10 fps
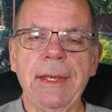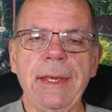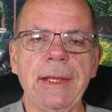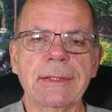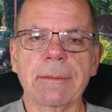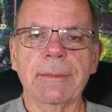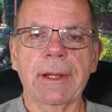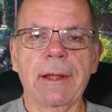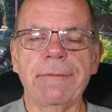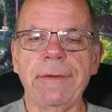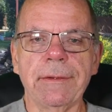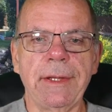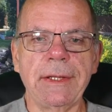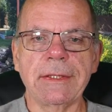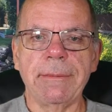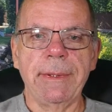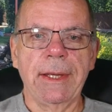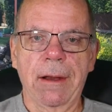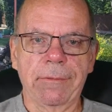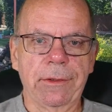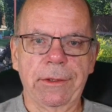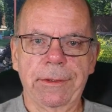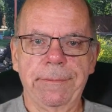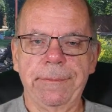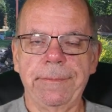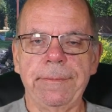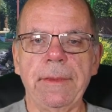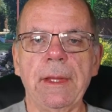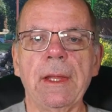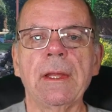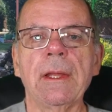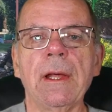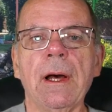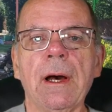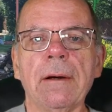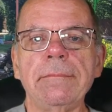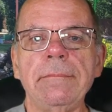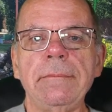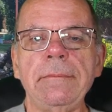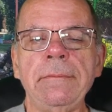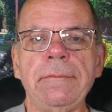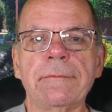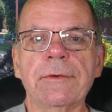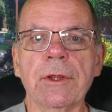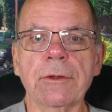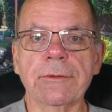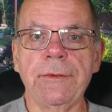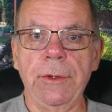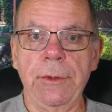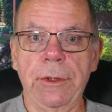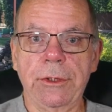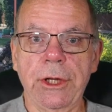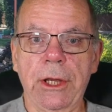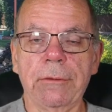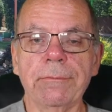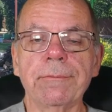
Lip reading: It's something I feel needs to be covered. for those of you new to the channel,